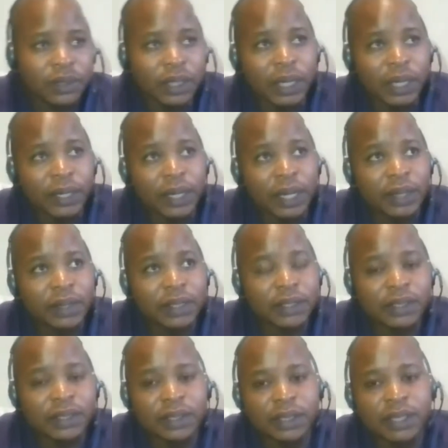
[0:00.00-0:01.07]
And
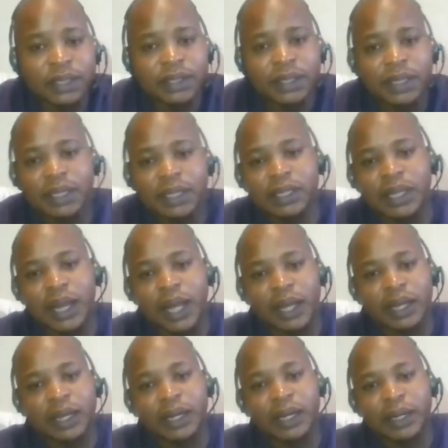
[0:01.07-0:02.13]
this thing is
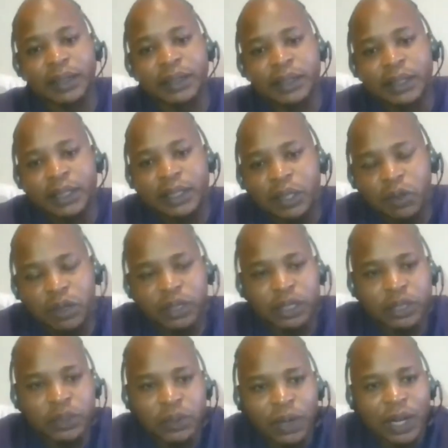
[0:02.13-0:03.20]
like
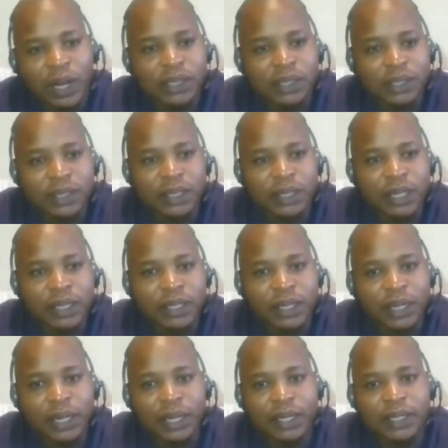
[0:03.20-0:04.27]
continuously, and
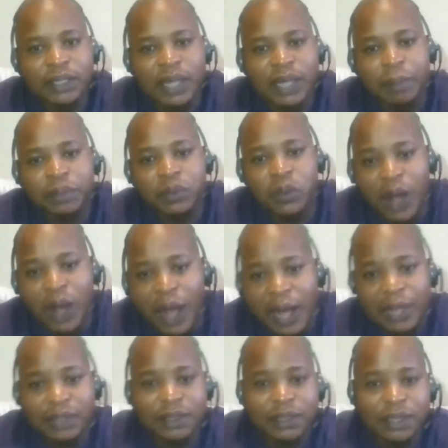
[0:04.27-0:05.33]
it's up to
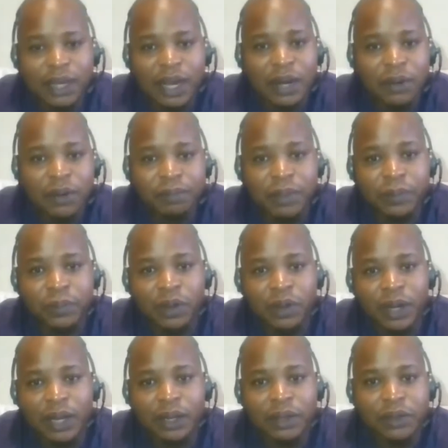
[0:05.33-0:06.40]
us now, people
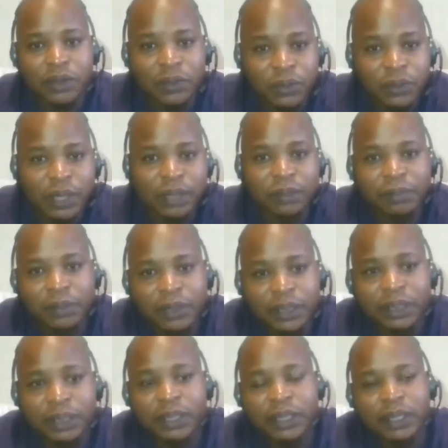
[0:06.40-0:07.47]
like you and
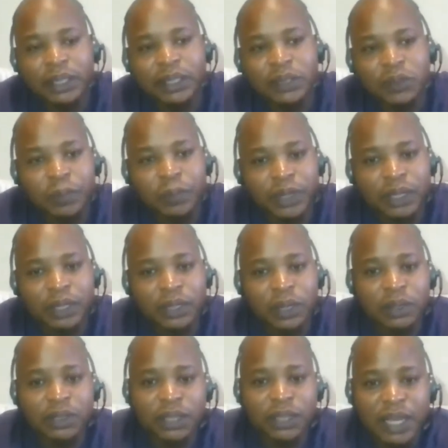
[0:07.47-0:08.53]
me, to bring
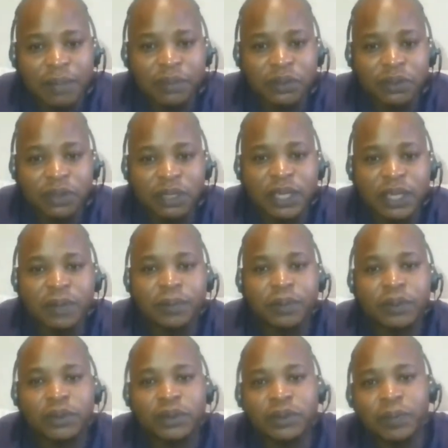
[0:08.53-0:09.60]
those names to the
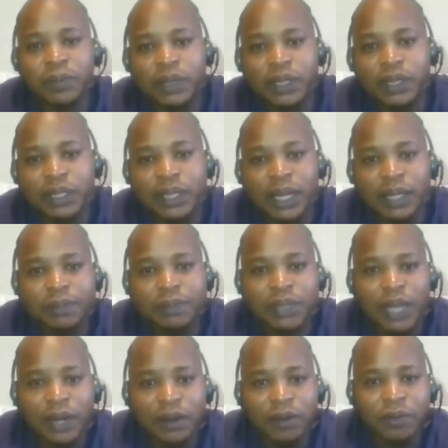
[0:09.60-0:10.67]
table, to bring that
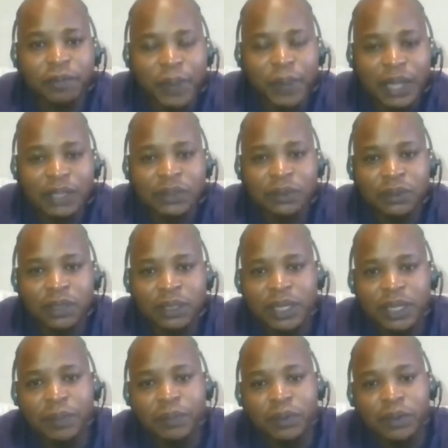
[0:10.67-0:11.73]
kind of past to the
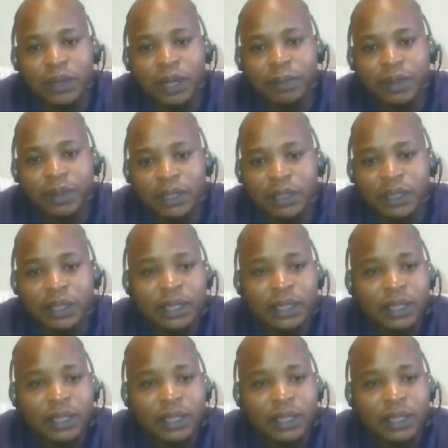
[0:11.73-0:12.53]
table. I'm really